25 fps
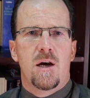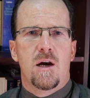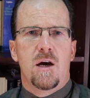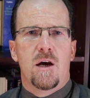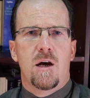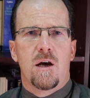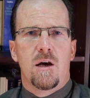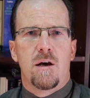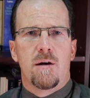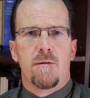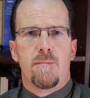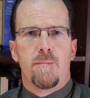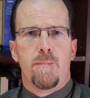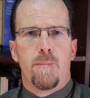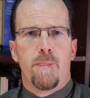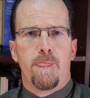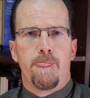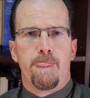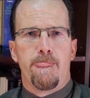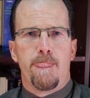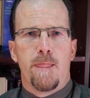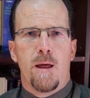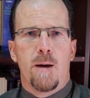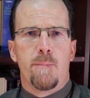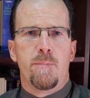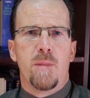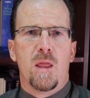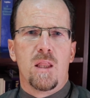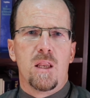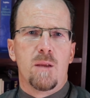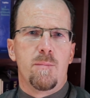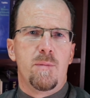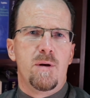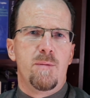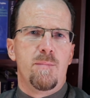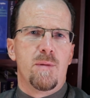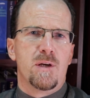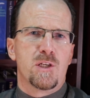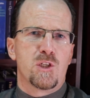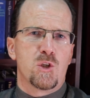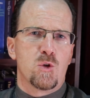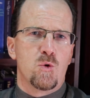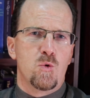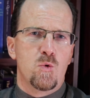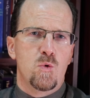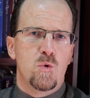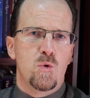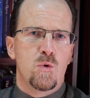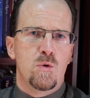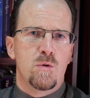Abdullah bin
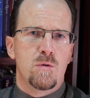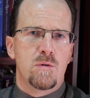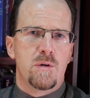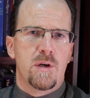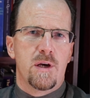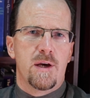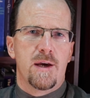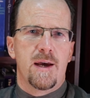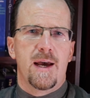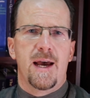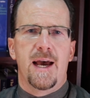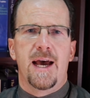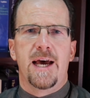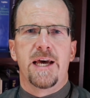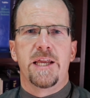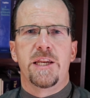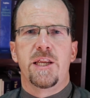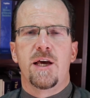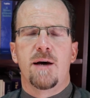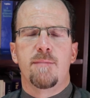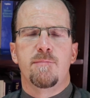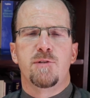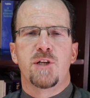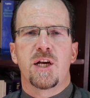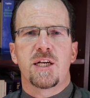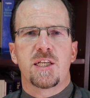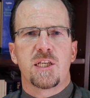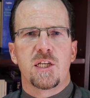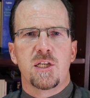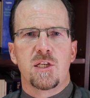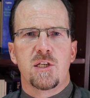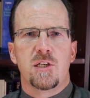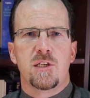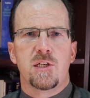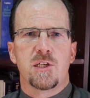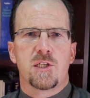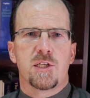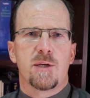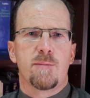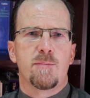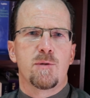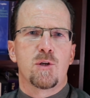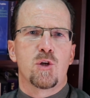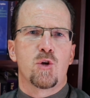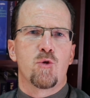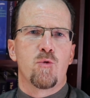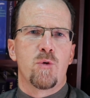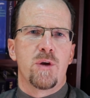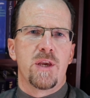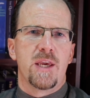Mas'ud had objected to some
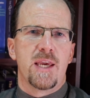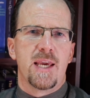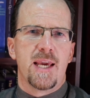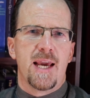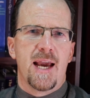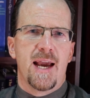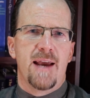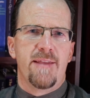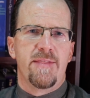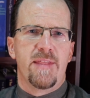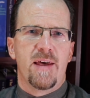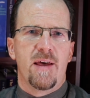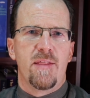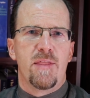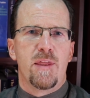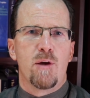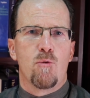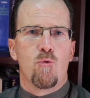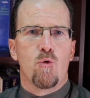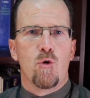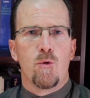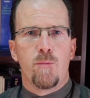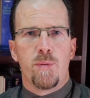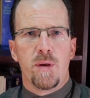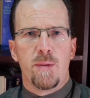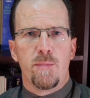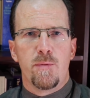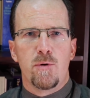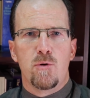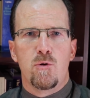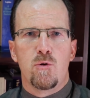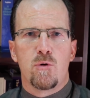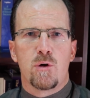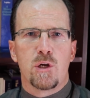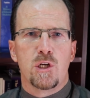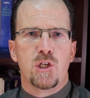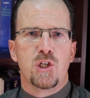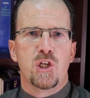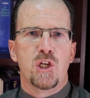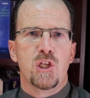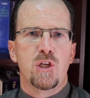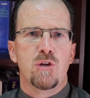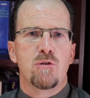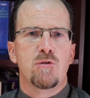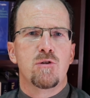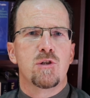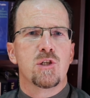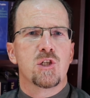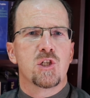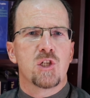degree, and that there were people who
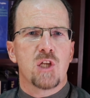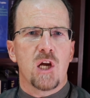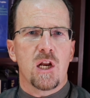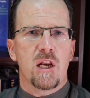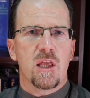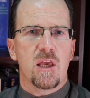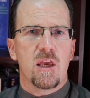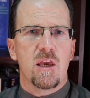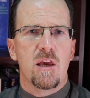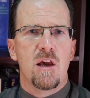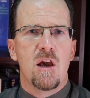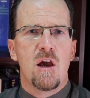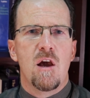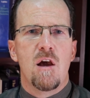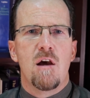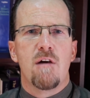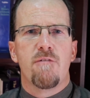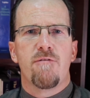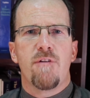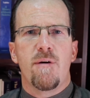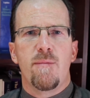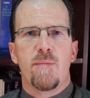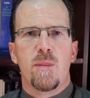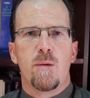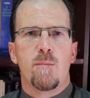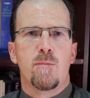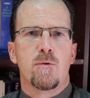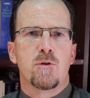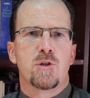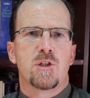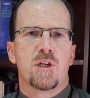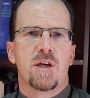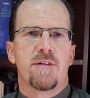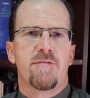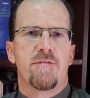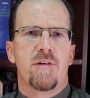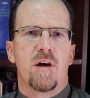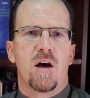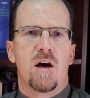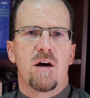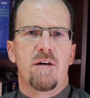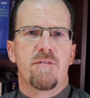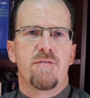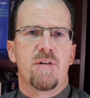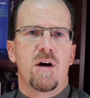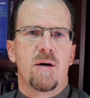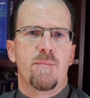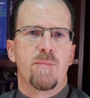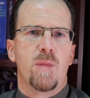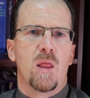continued to study from the Mus'haf
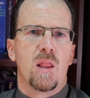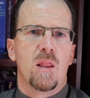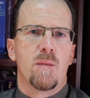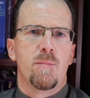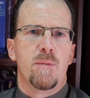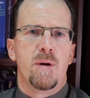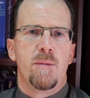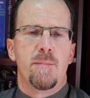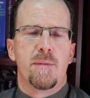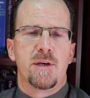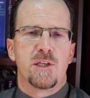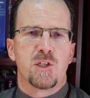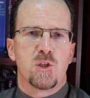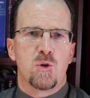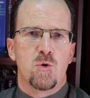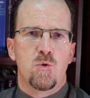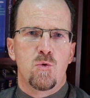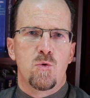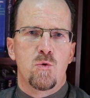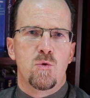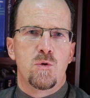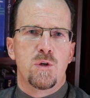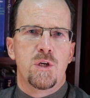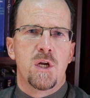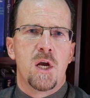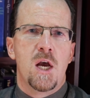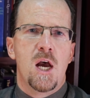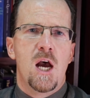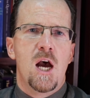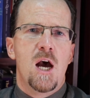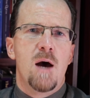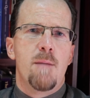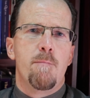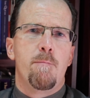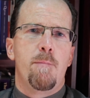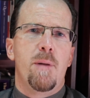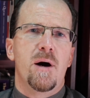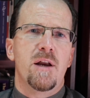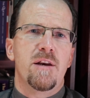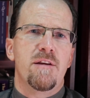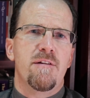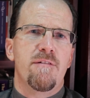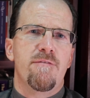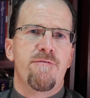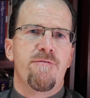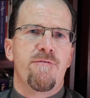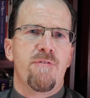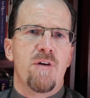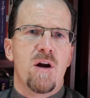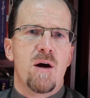of Abdullah bin Mas'ud.
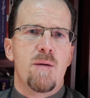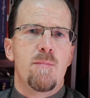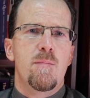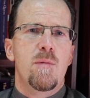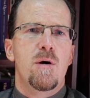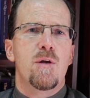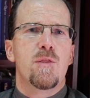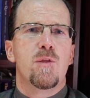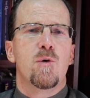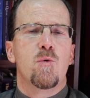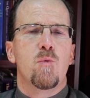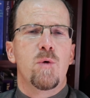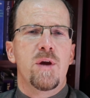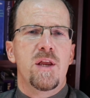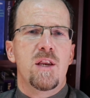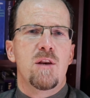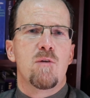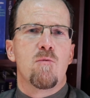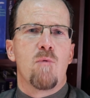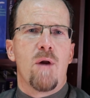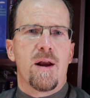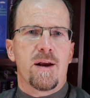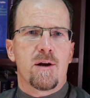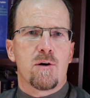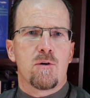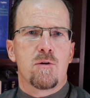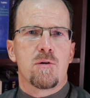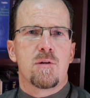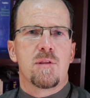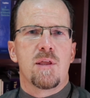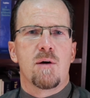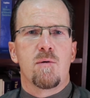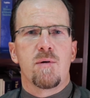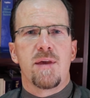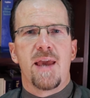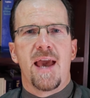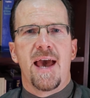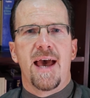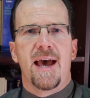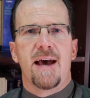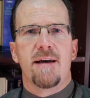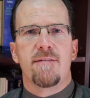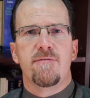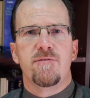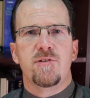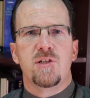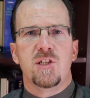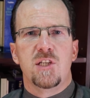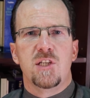But from the written record that we have